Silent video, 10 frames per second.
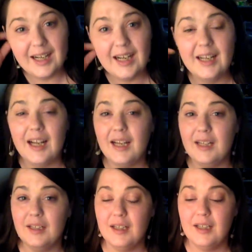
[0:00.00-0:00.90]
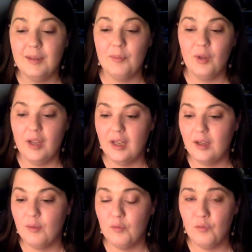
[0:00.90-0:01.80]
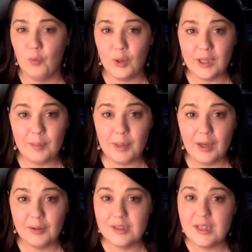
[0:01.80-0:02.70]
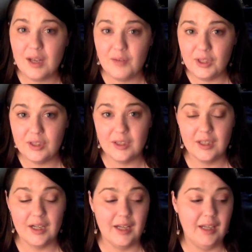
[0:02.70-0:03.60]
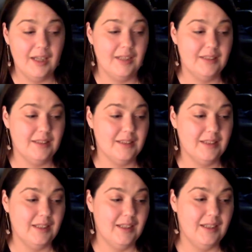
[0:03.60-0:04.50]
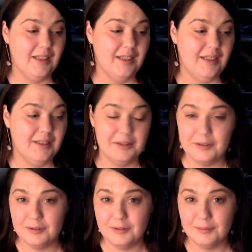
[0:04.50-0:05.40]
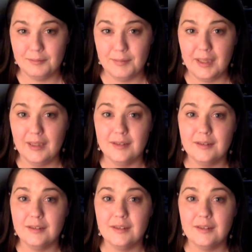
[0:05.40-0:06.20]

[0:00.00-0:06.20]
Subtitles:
And I am like 40 pounds heavier, and oh man.